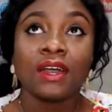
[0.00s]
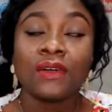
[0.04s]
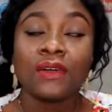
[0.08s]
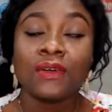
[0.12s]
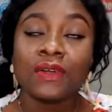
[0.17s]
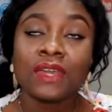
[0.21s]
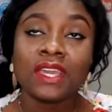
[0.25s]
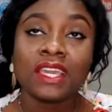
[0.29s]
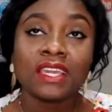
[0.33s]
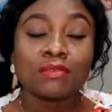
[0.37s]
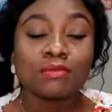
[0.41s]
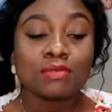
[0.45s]

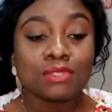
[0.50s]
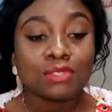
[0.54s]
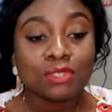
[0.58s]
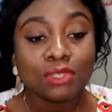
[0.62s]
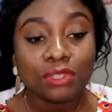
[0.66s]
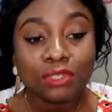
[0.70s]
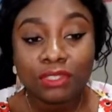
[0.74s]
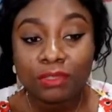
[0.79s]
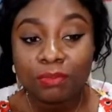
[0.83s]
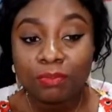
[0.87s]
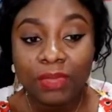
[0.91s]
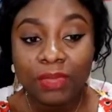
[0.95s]
okay, I'm
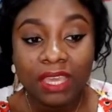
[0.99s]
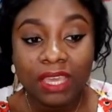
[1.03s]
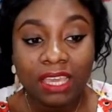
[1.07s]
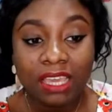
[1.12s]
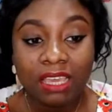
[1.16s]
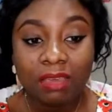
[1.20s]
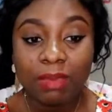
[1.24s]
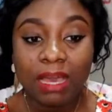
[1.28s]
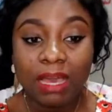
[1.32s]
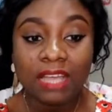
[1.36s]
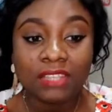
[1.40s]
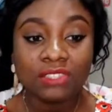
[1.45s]
sorry,
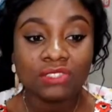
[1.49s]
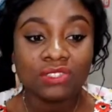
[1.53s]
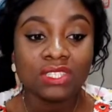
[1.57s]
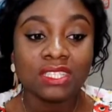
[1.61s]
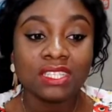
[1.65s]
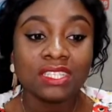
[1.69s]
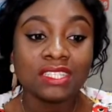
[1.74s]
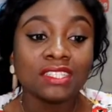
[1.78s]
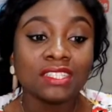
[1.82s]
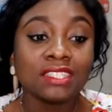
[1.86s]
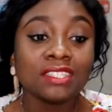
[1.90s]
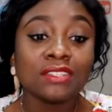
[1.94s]
babe, I
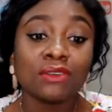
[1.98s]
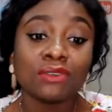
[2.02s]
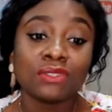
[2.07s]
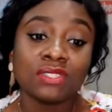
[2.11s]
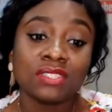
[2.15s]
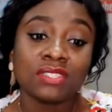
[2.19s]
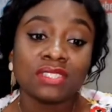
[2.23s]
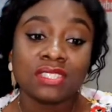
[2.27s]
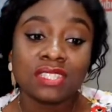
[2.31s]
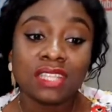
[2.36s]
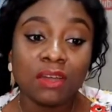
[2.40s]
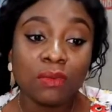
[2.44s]
actually didn't
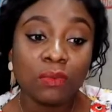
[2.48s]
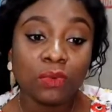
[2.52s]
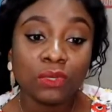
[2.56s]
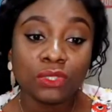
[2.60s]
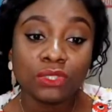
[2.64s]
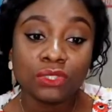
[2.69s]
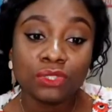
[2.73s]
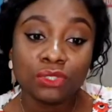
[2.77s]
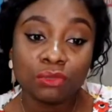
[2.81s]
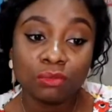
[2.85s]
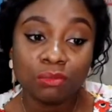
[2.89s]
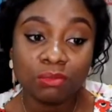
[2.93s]
understand
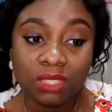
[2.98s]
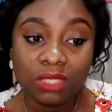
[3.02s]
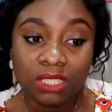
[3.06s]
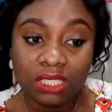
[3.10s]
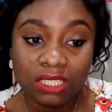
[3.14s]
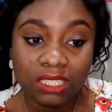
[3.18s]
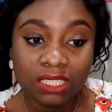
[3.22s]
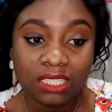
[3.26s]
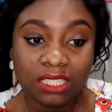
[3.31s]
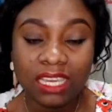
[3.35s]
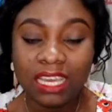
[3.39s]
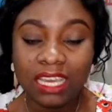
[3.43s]
what you
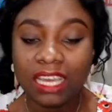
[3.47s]
mean.